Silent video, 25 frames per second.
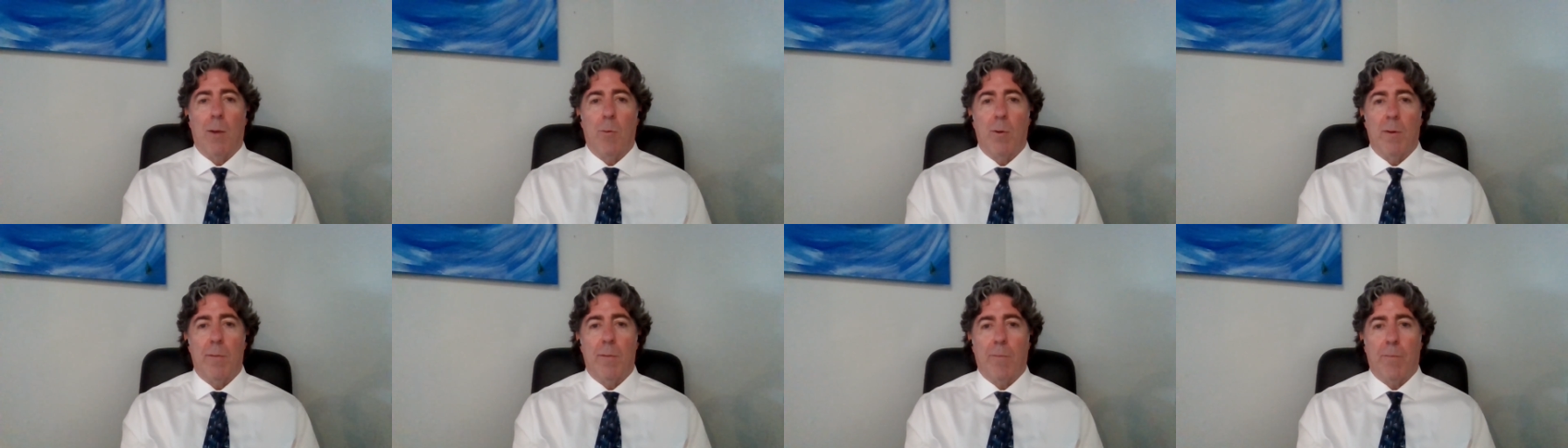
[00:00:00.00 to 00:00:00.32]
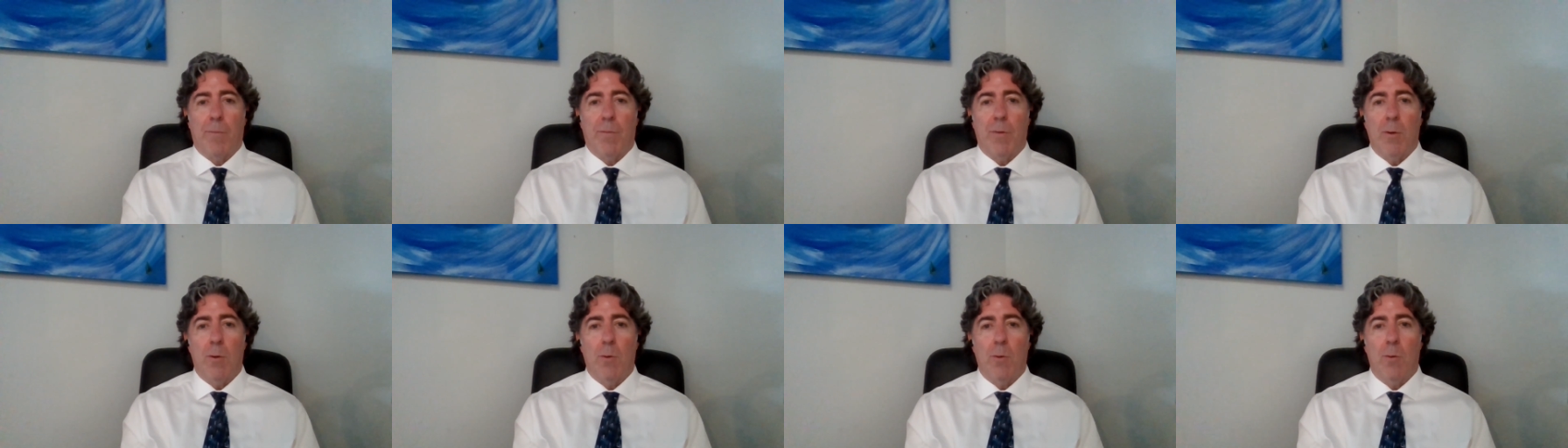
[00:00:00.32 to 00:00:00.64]

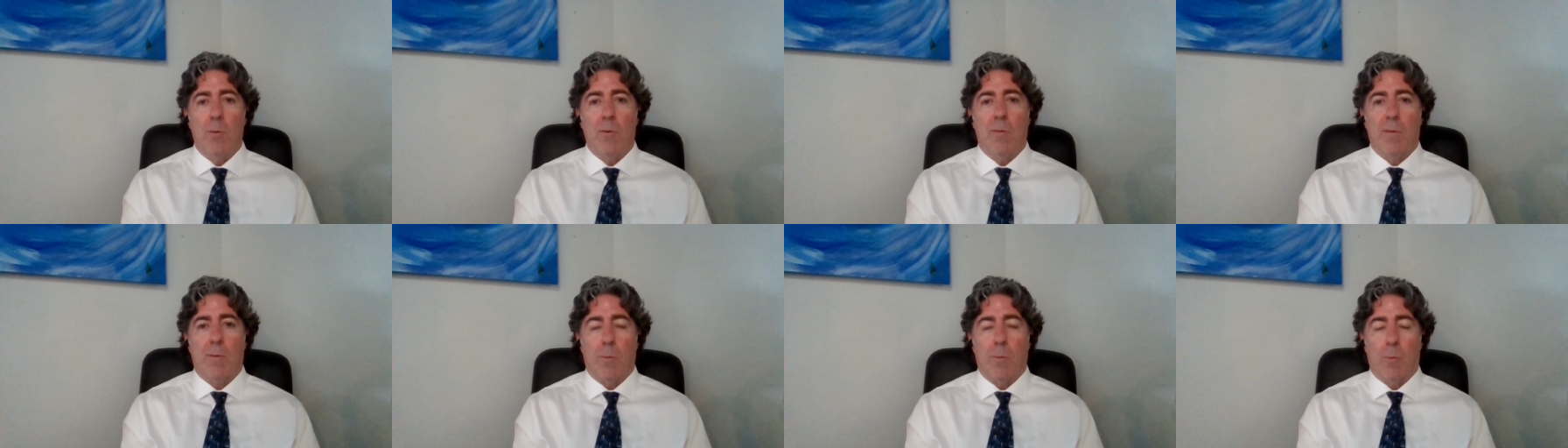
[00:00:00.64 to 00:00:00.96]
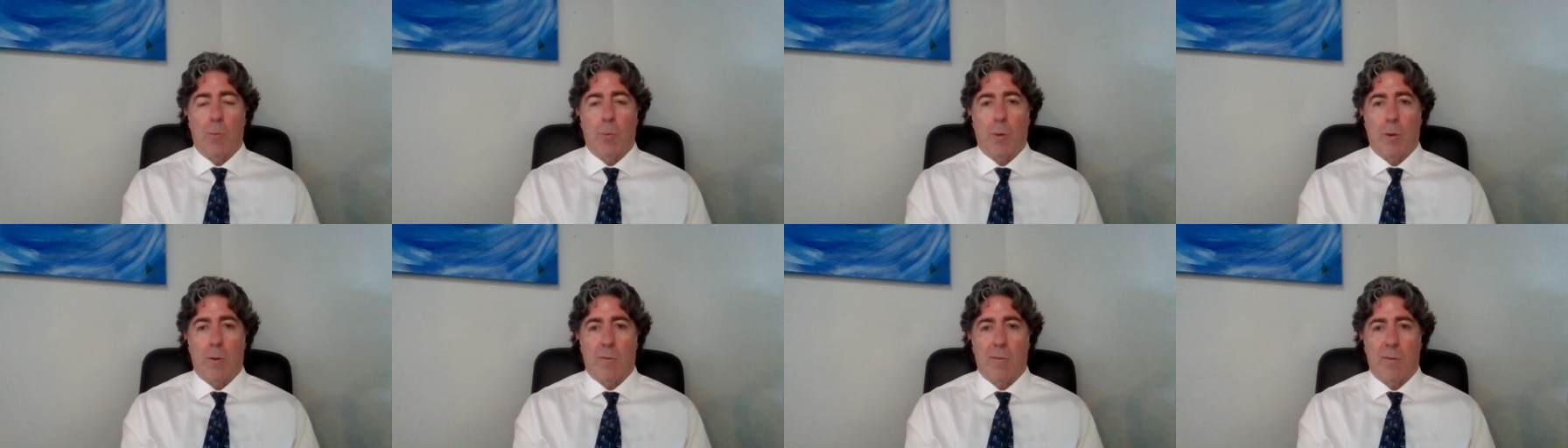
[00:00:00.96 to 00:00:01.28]
refused to
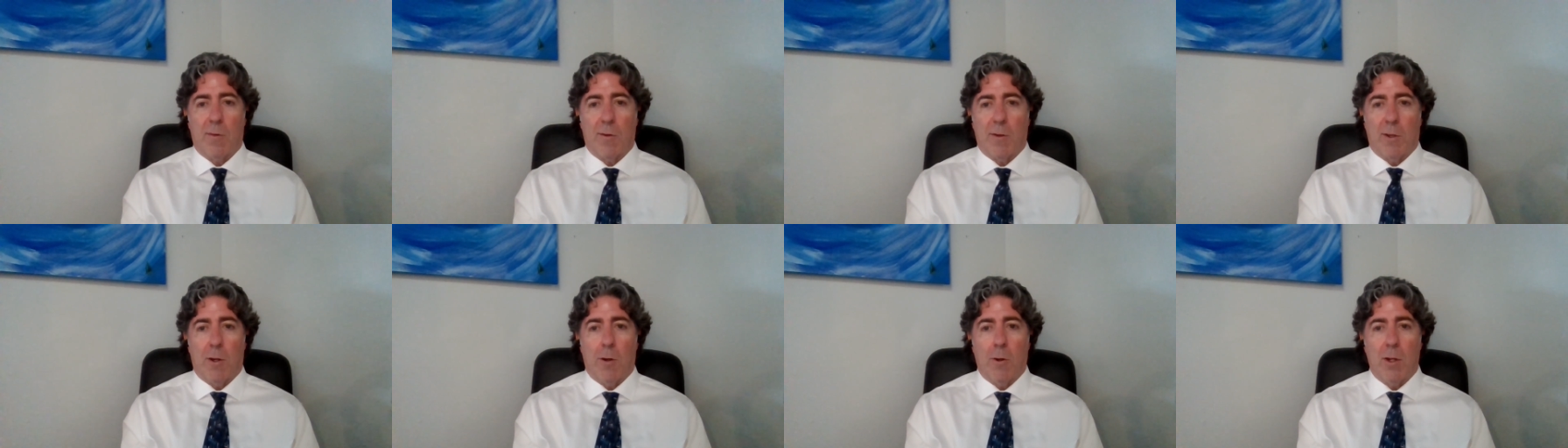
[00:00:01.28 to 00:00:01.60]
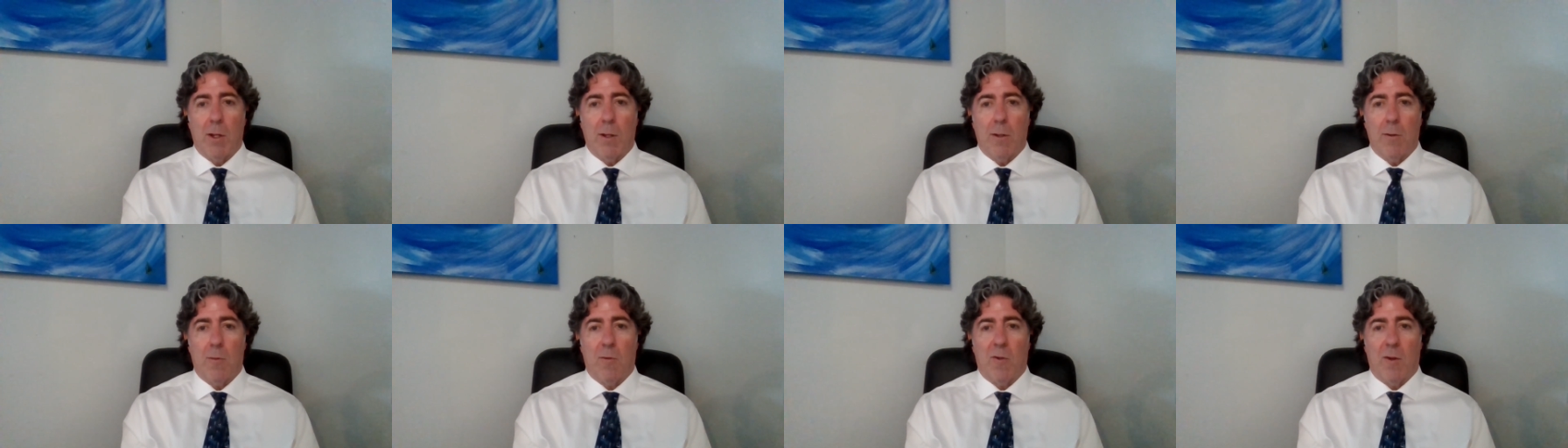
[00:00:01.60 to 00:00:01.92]
work
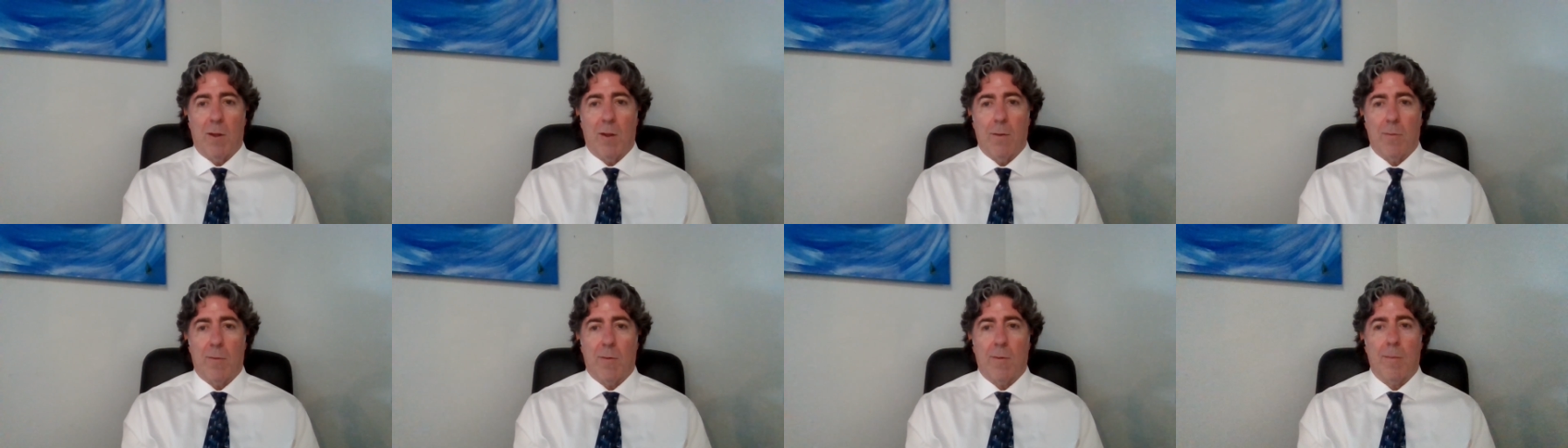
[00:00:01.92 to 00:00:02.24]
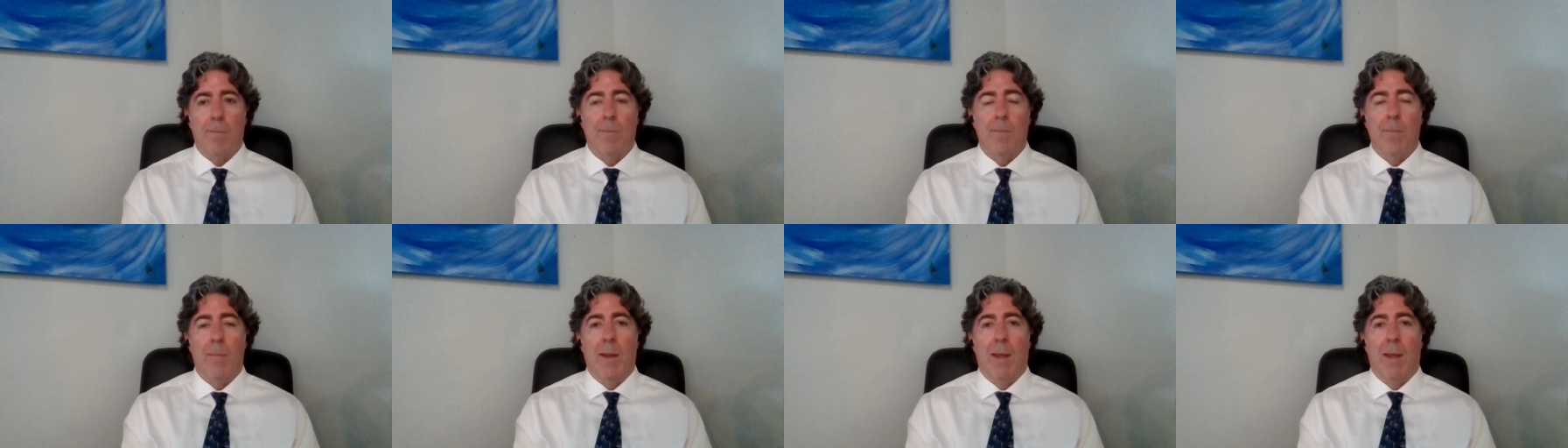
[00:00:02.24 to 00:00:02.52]
security shifts